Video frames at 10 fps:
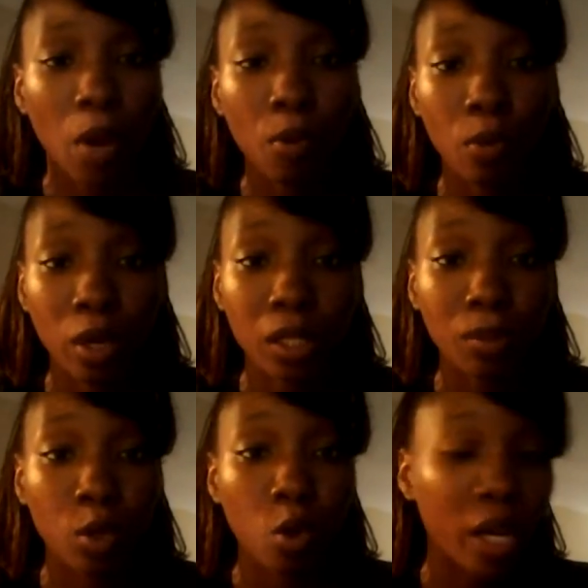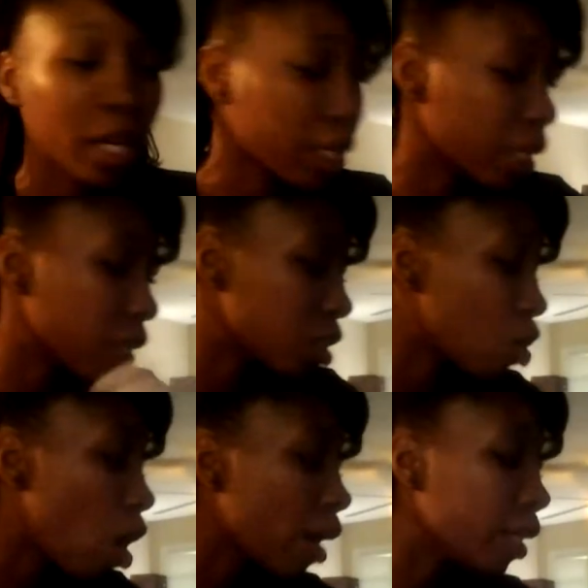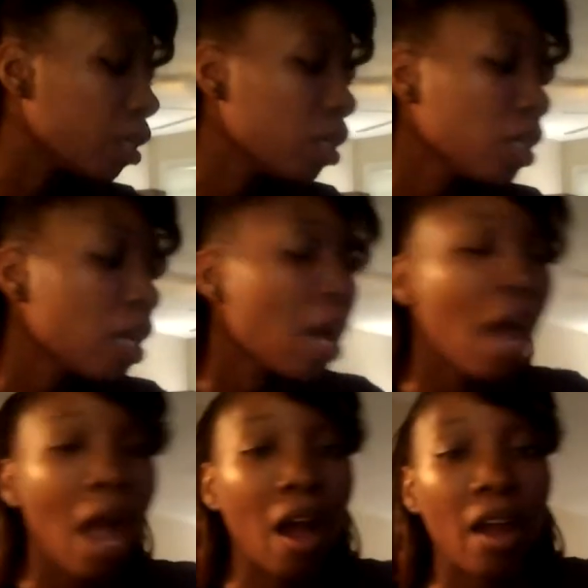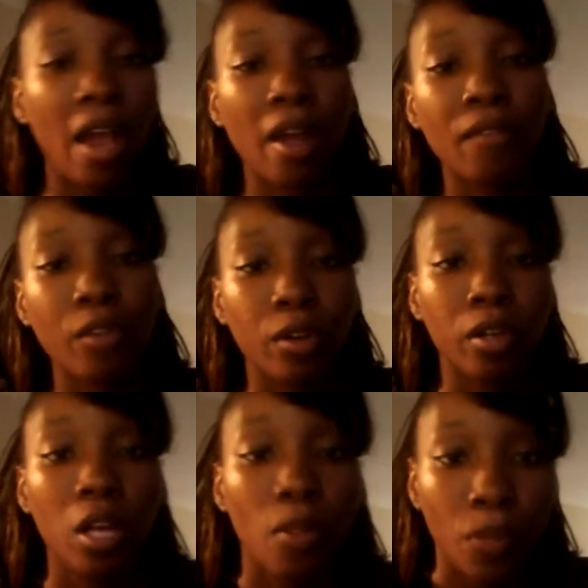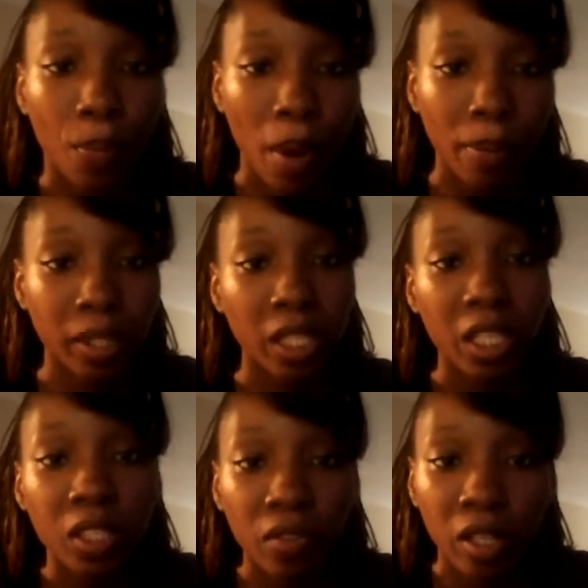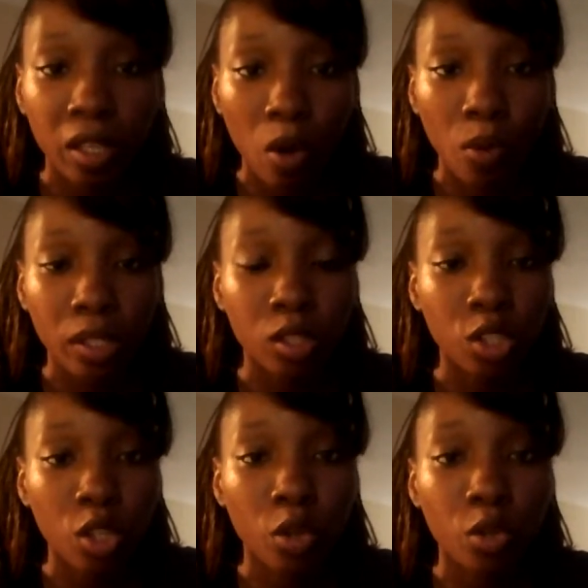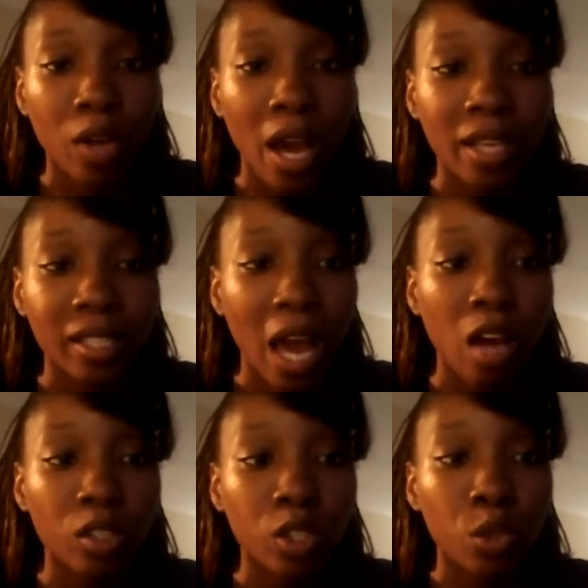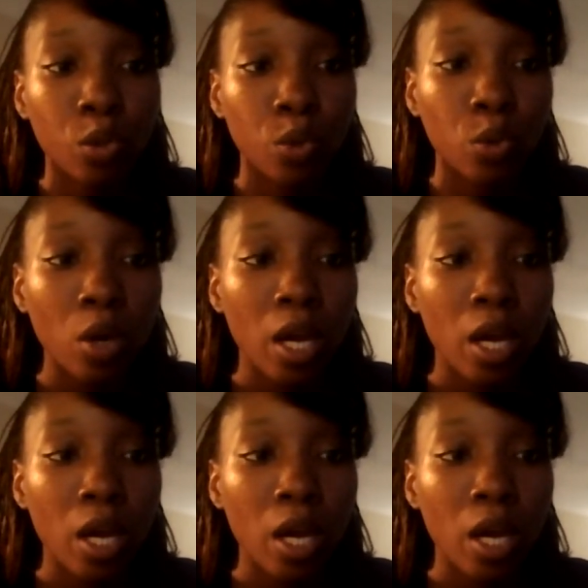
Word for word: and we want them to go ahead and get started. However, the purpose of this video is to show you guys how to